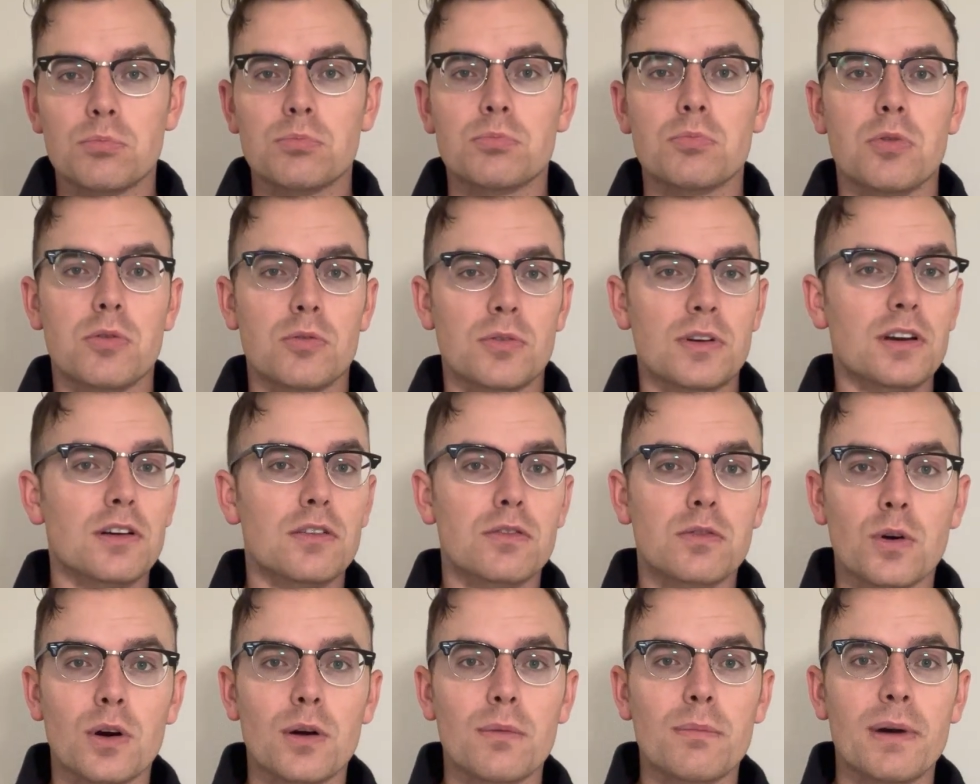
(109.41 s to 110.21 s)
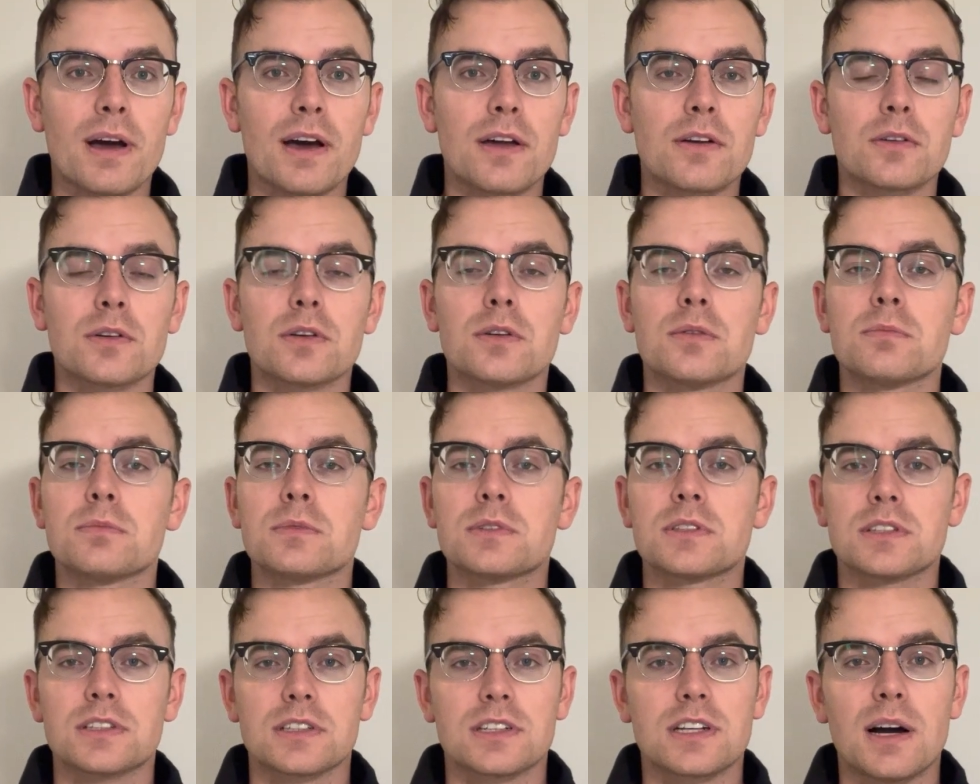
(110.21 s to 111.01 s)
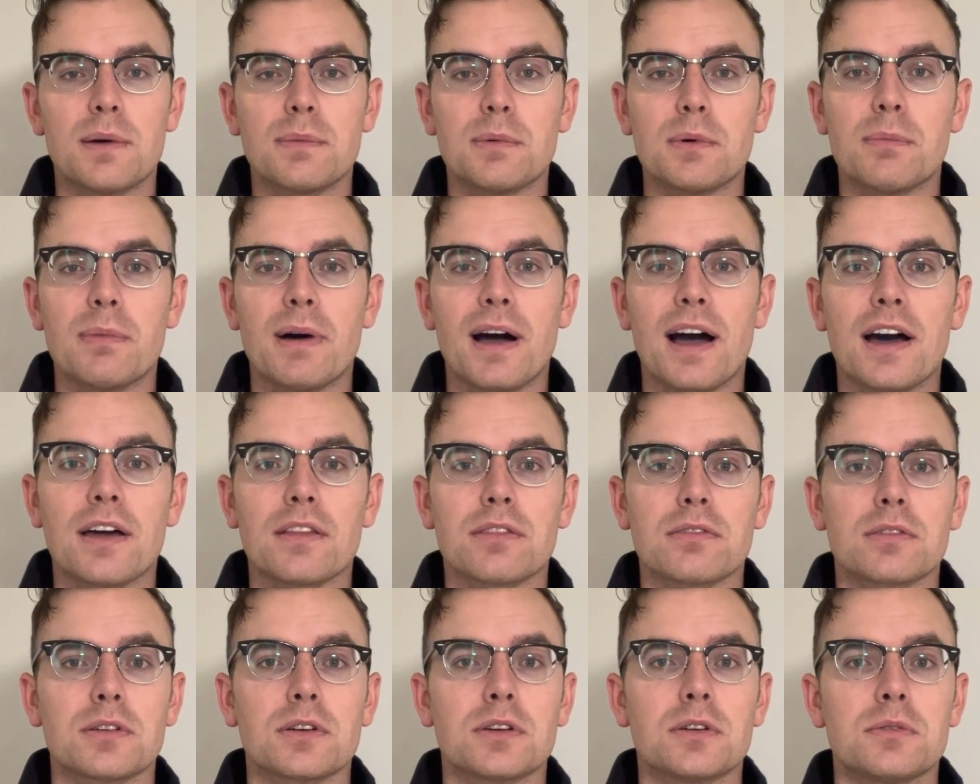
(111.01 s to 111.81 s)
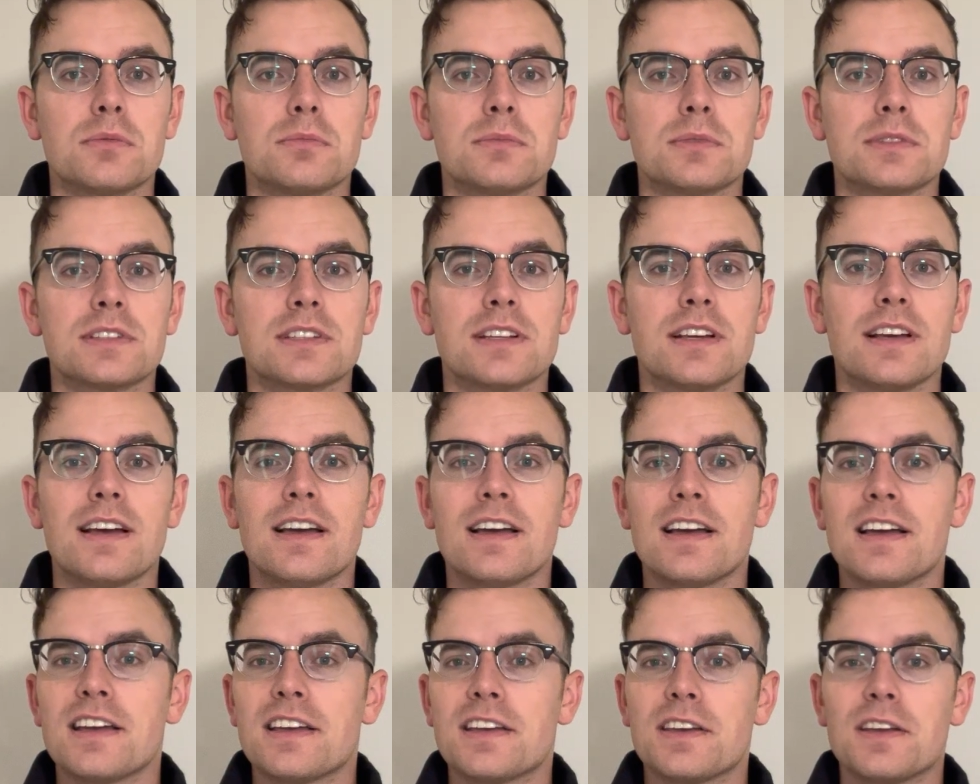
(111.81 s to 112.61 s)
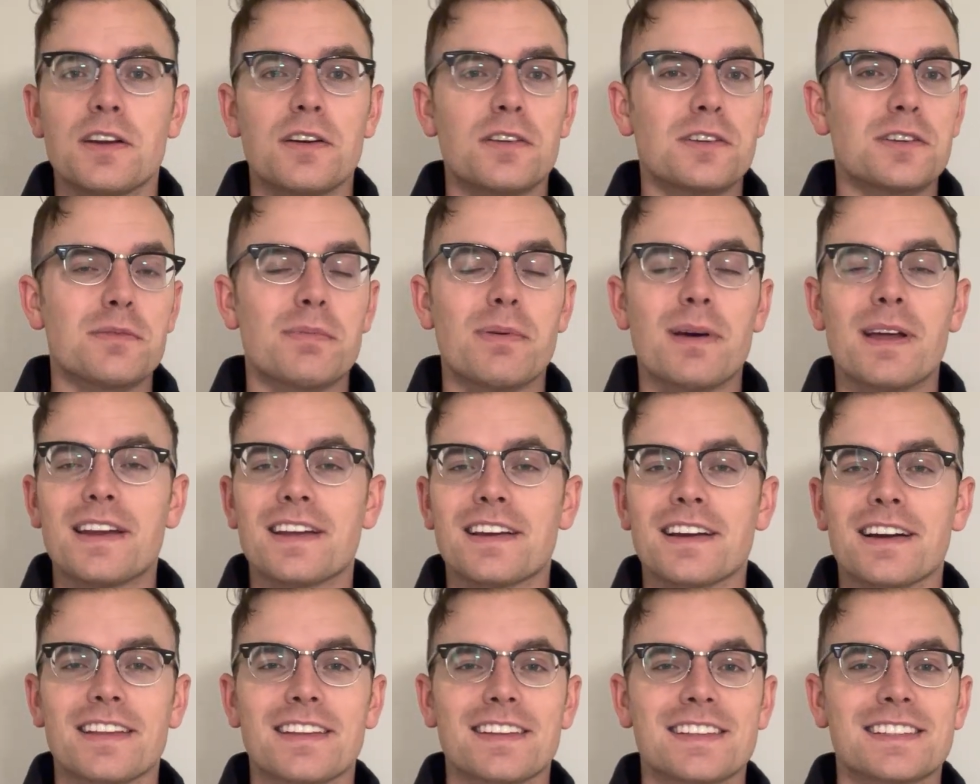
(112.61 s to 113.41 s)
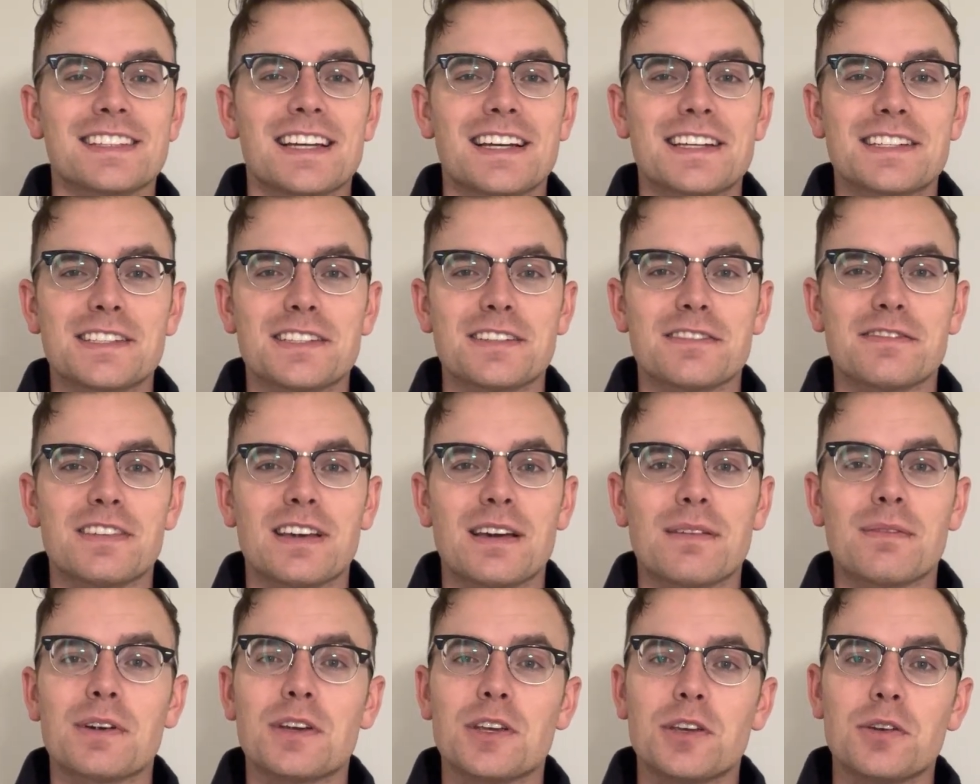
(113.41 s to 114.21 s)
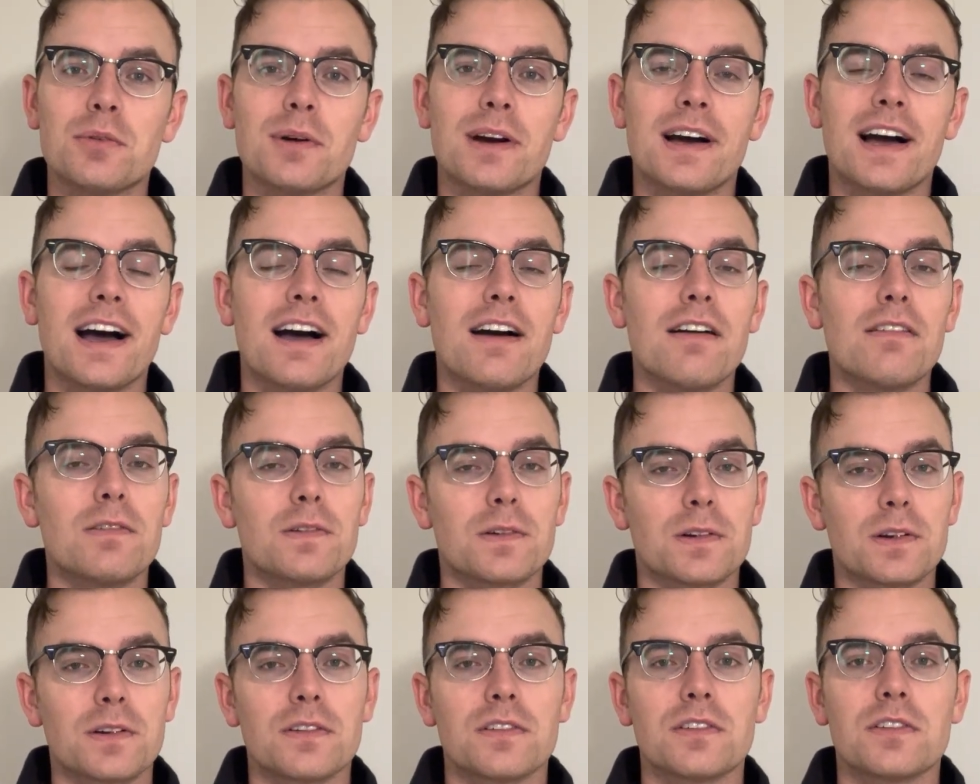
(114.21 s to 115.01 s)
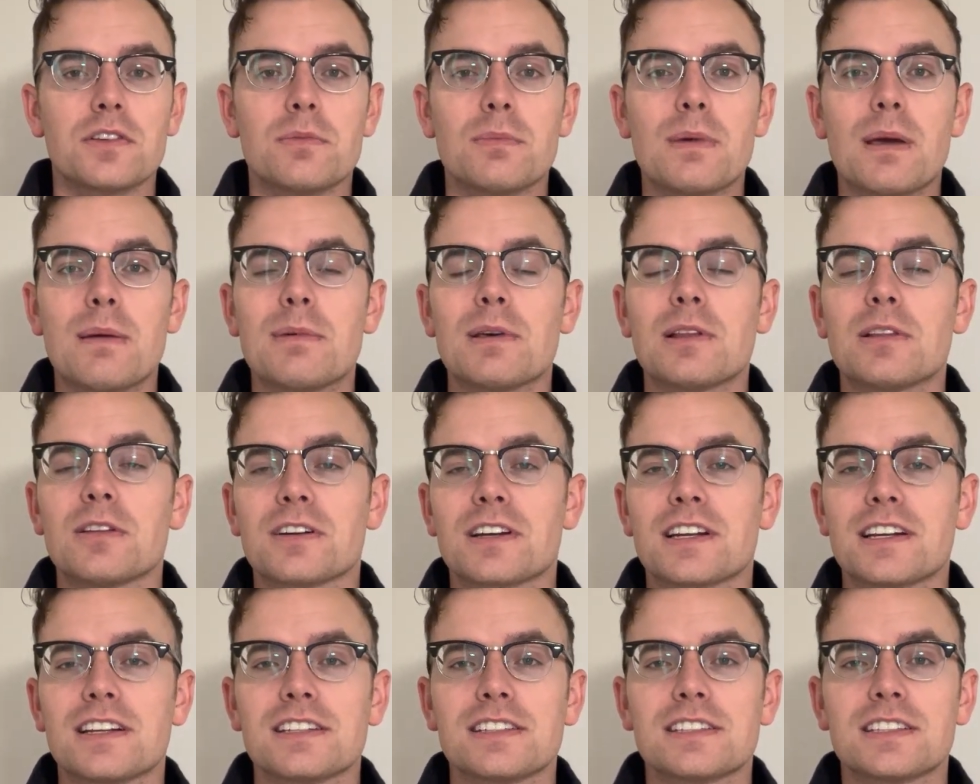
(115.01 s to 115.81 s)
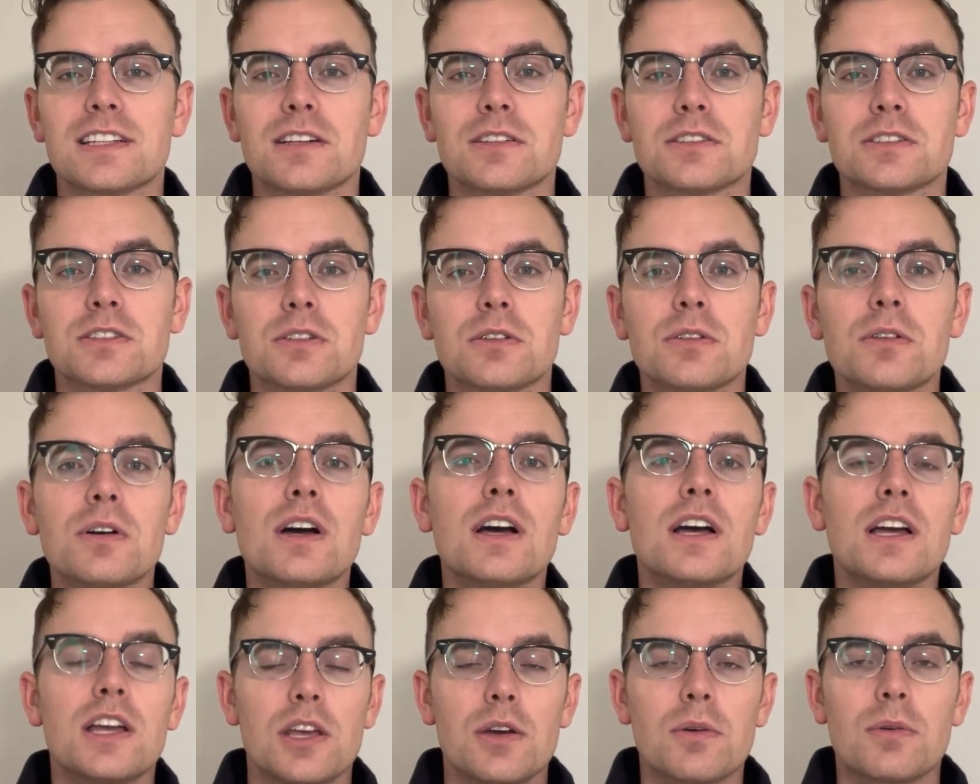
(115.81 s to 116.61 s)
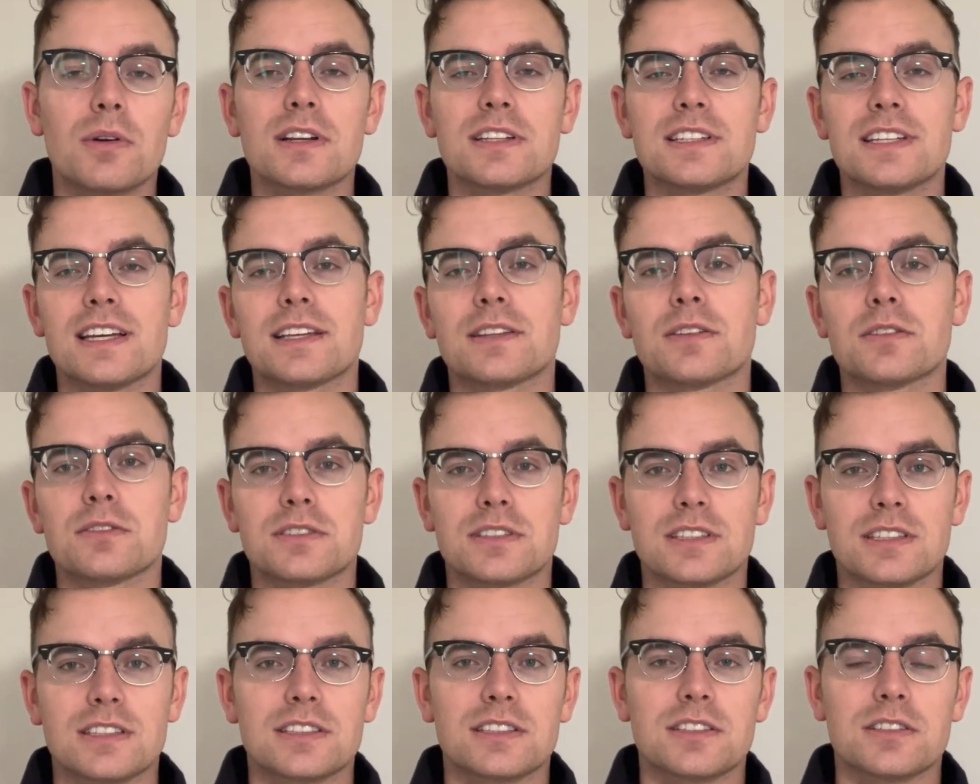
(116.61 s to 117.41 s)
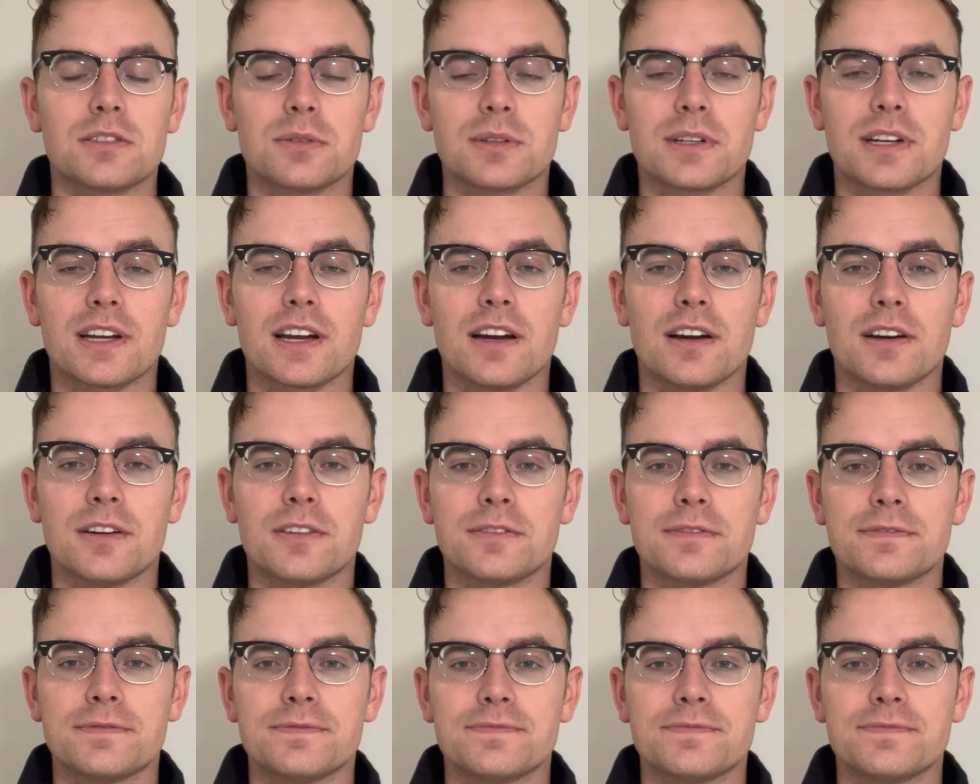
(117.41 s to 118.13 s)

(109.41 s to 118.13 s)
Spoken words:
3 or 4 bedrooms, a couple bathrooms, depending on the size of the family you have or you may be looking to sell to, you want to take those things into account.